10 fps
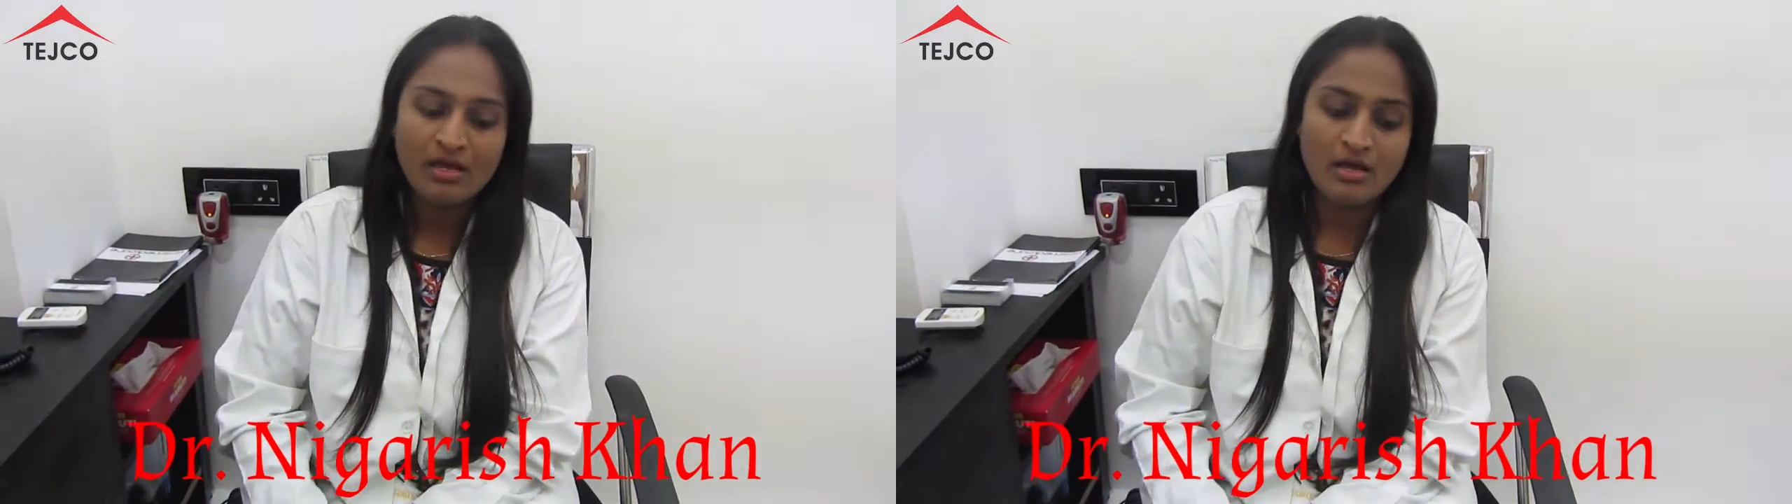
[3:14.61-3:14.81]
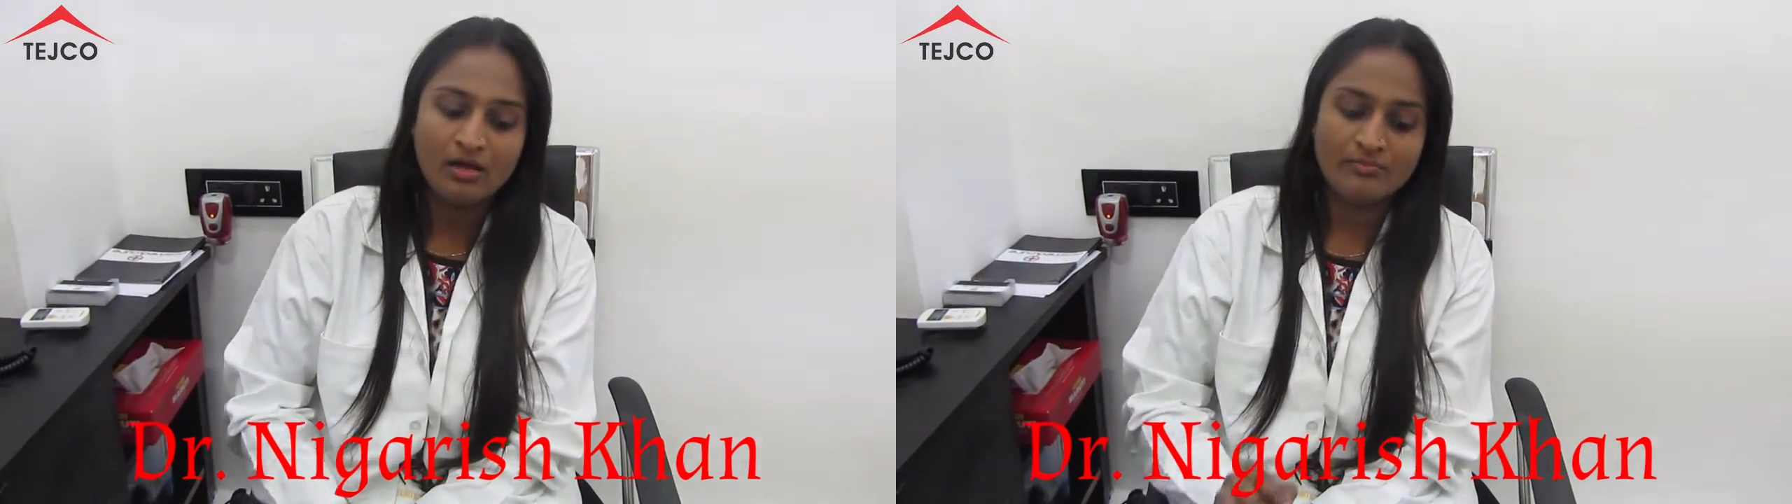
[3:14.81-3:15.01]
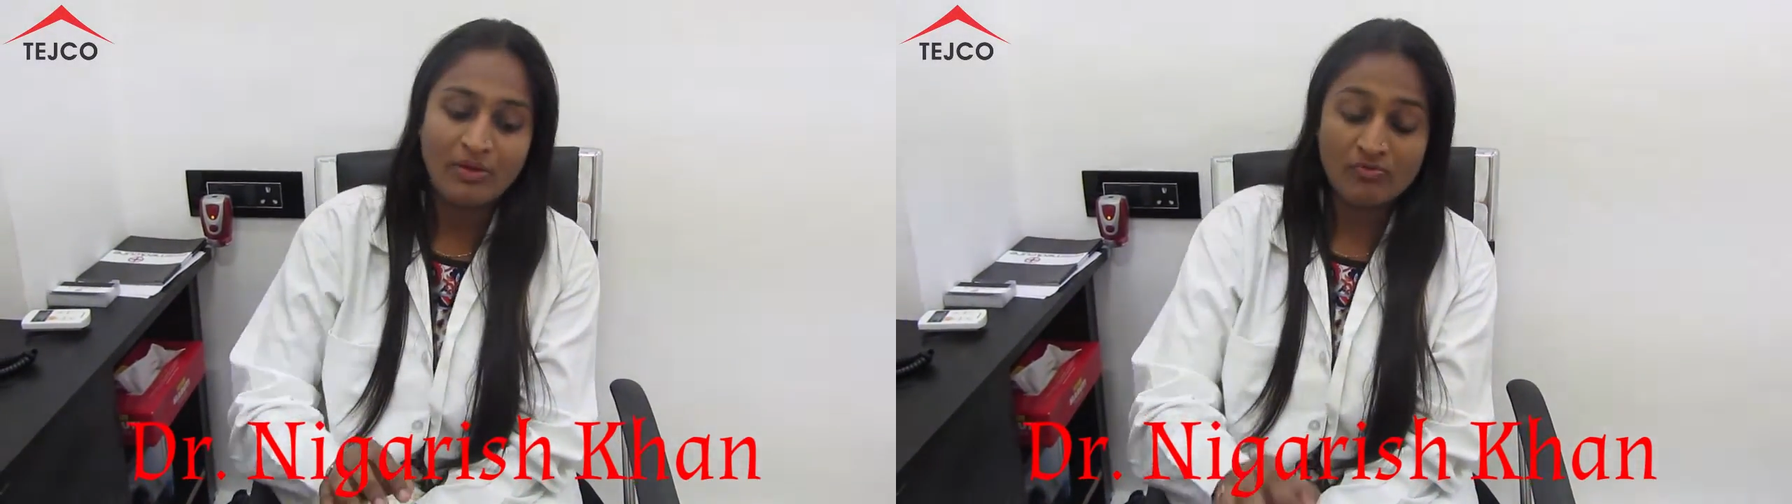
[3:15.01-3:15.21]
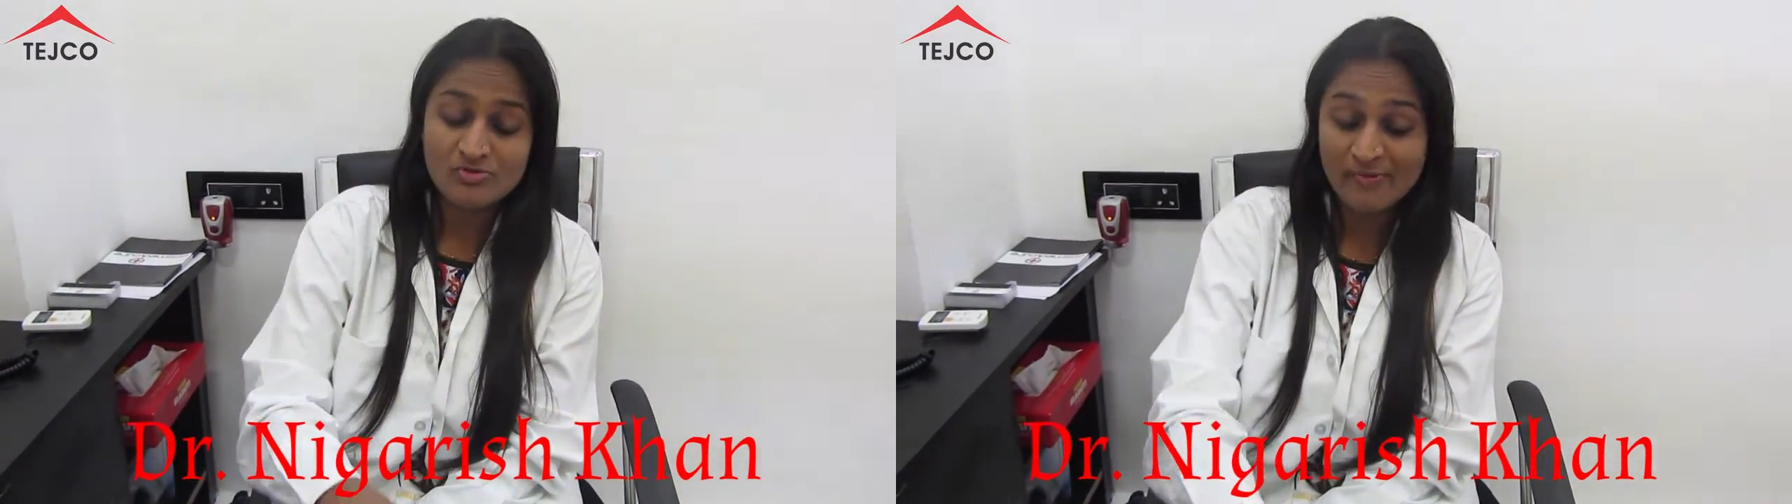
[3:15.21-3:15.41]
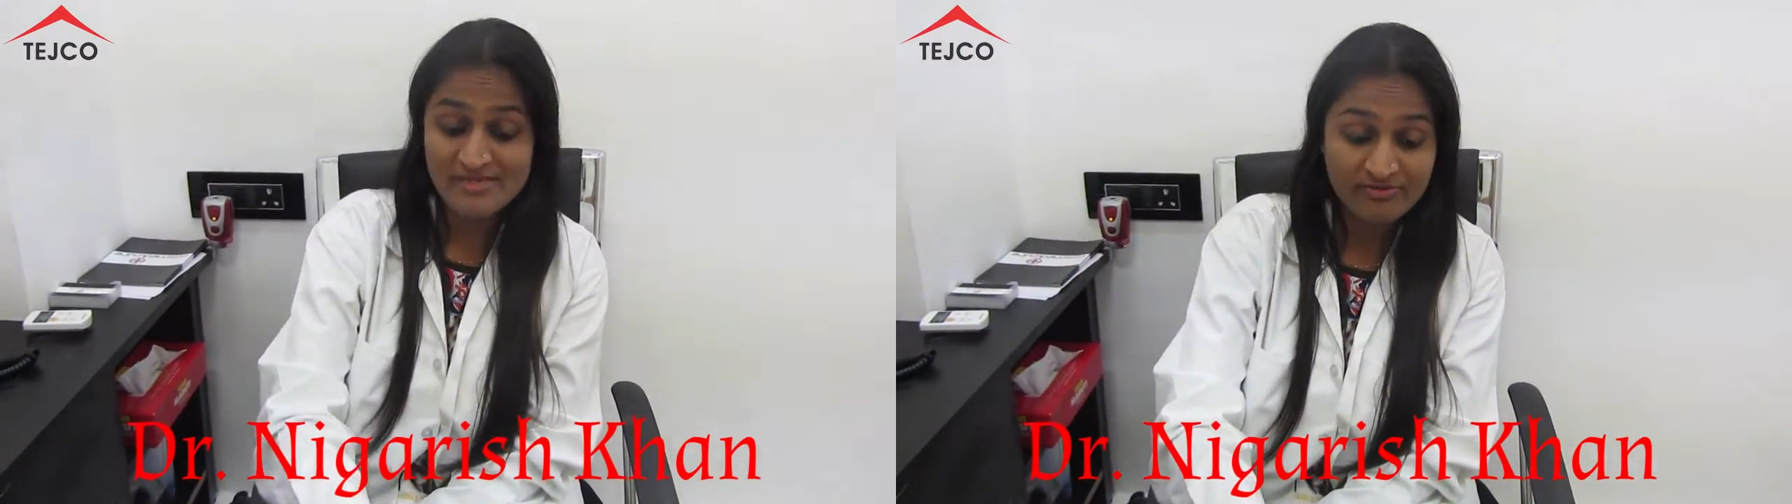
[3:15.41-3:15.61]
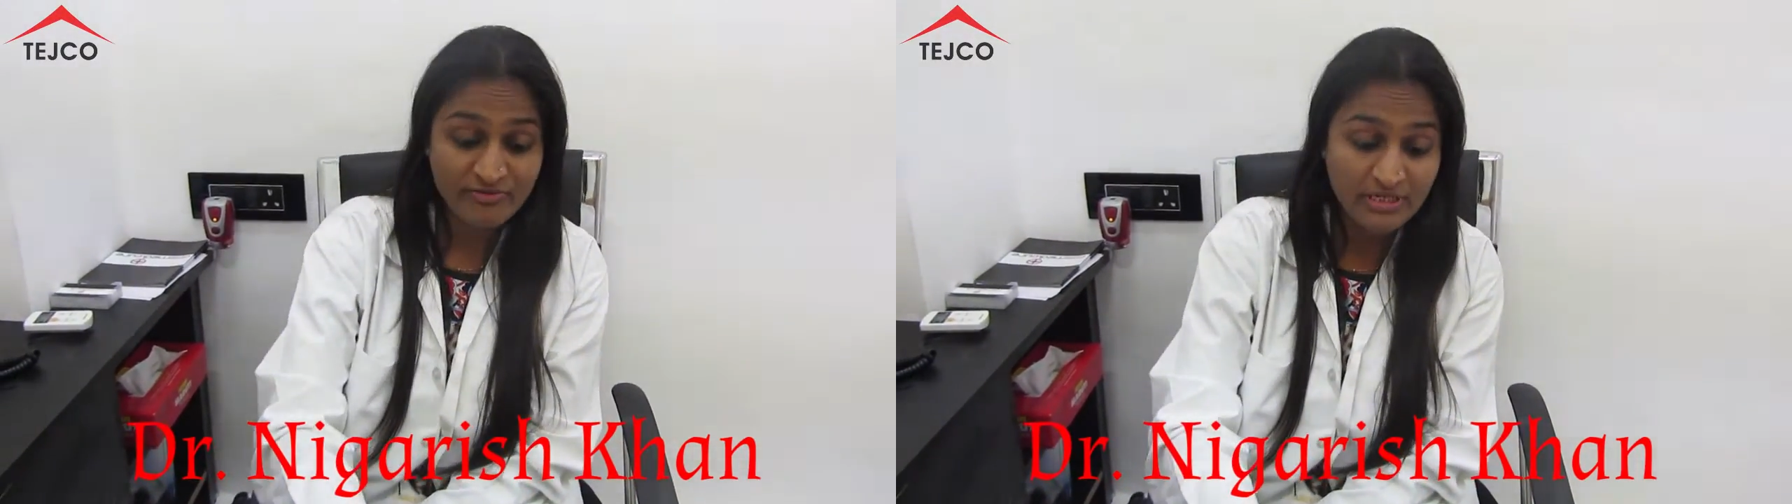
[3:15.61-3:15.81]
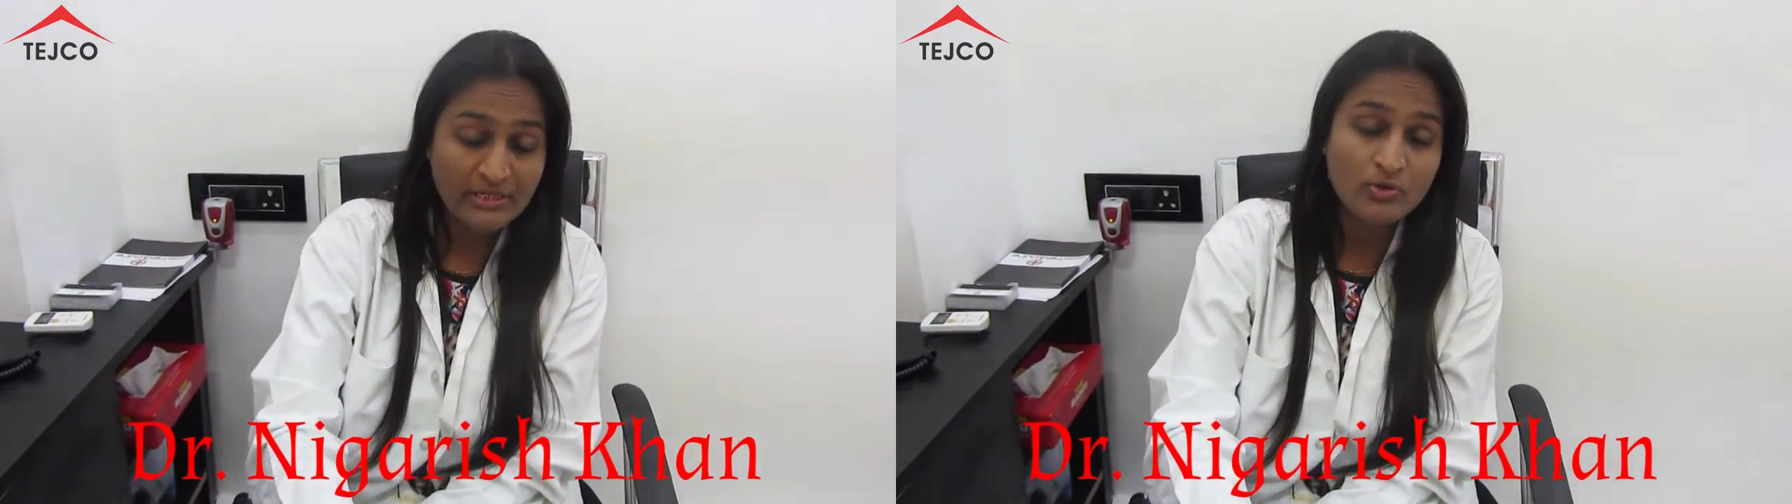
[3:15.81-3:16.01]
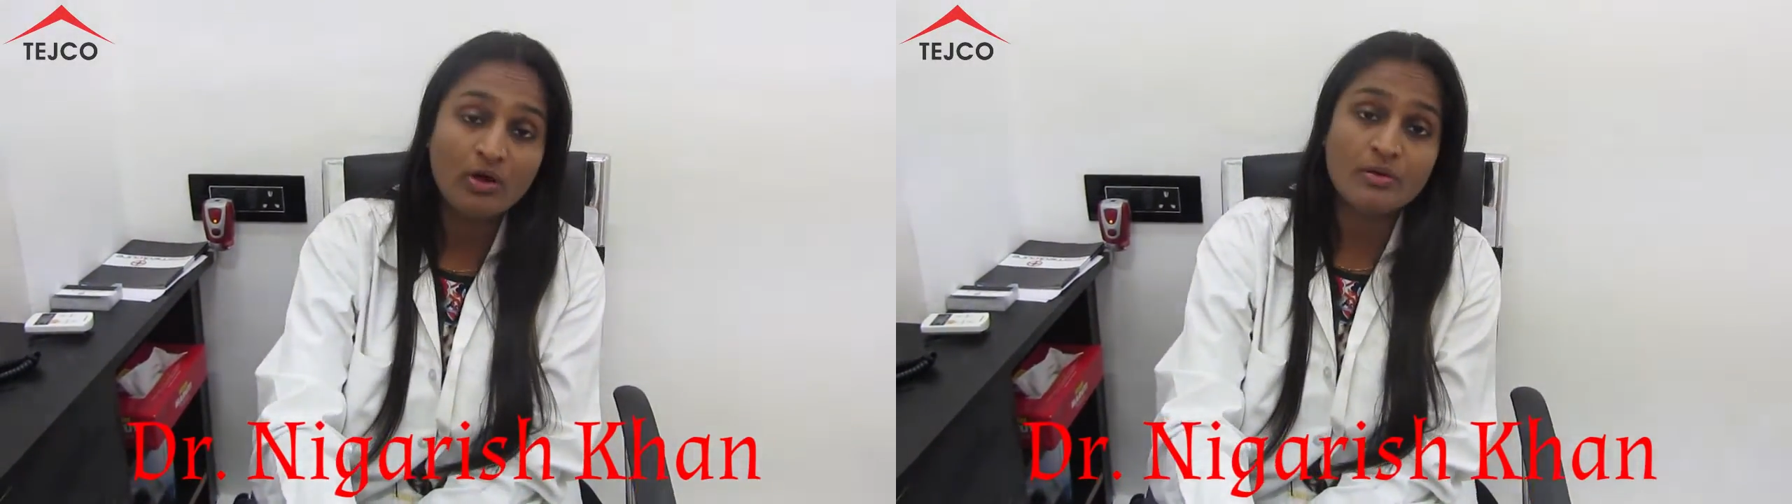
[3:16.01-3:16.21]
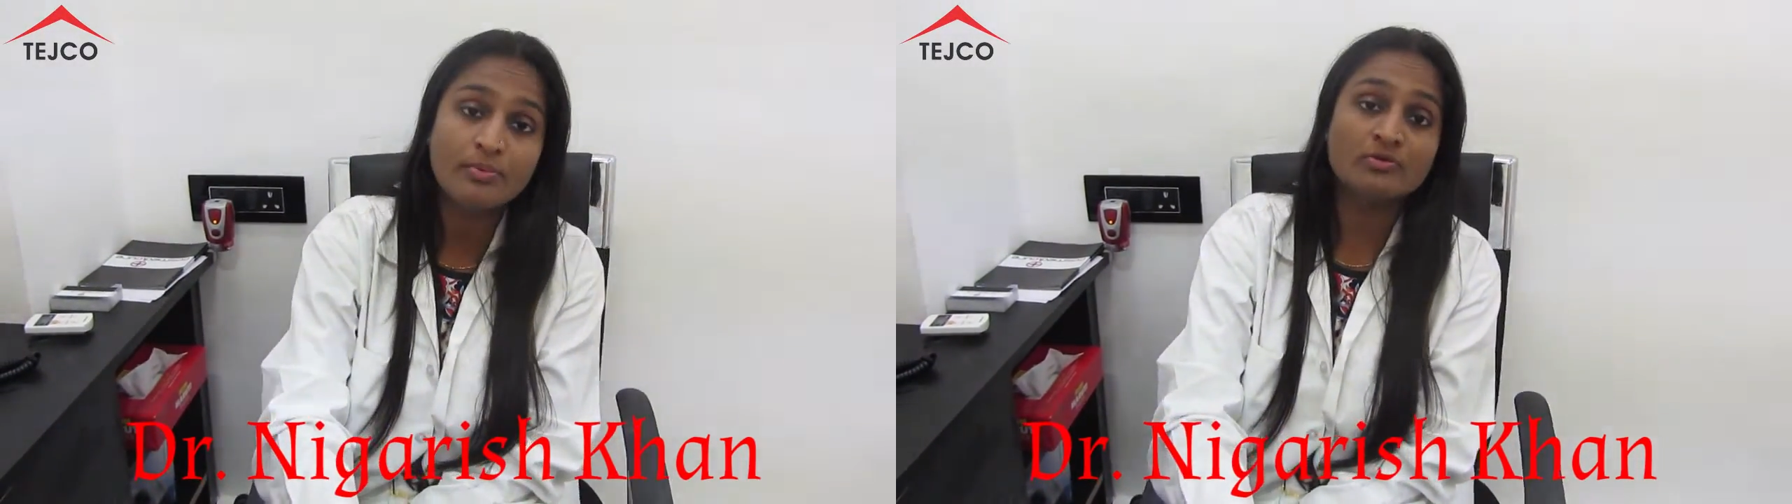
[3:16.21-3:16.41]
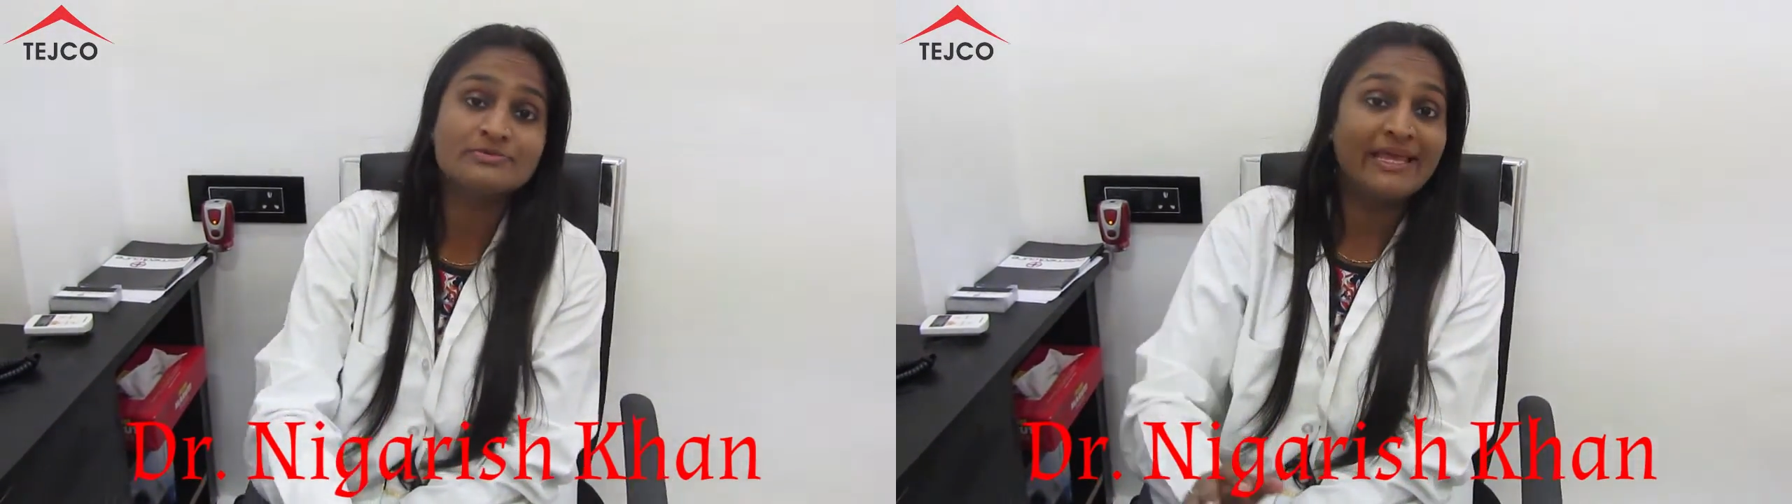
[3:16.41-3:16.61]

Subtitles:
I would specifically talk about